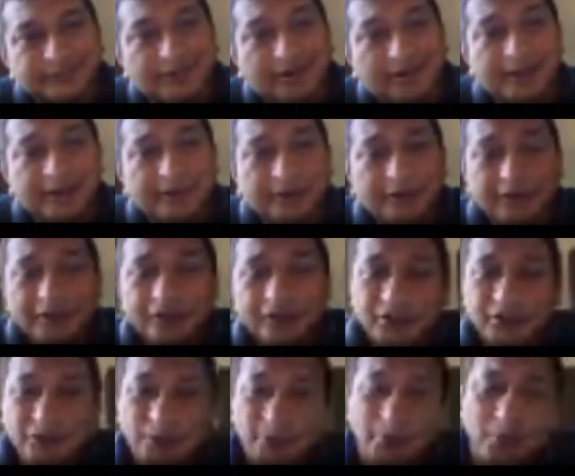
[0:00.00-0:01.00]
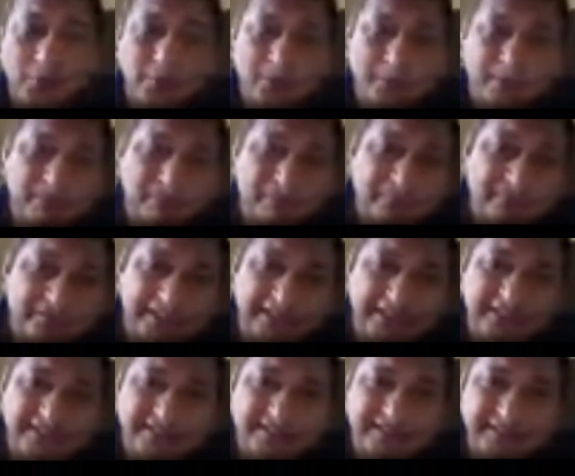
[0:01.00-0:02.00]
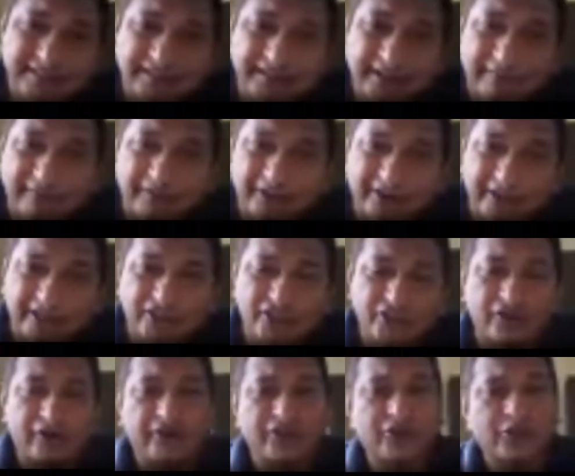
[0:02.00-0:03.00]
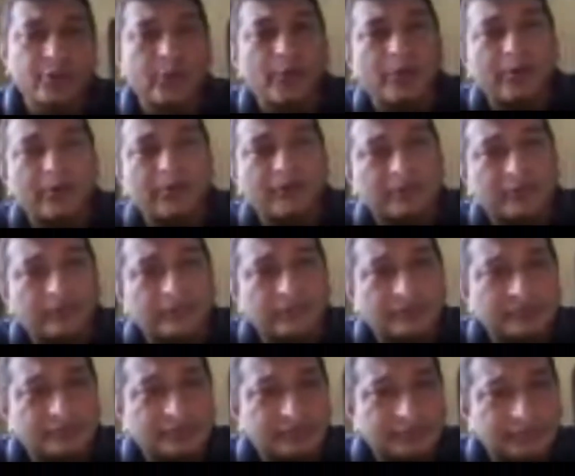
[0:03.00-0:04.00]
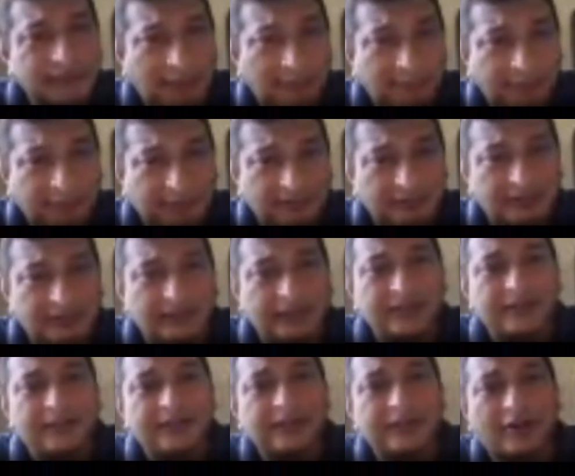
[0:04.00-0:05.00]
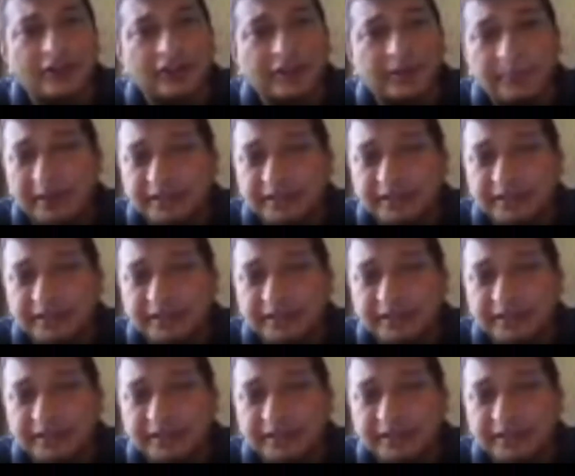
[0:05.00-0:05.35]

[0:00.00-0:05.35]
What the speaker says: Right? So this, the leverage ratio, capital on the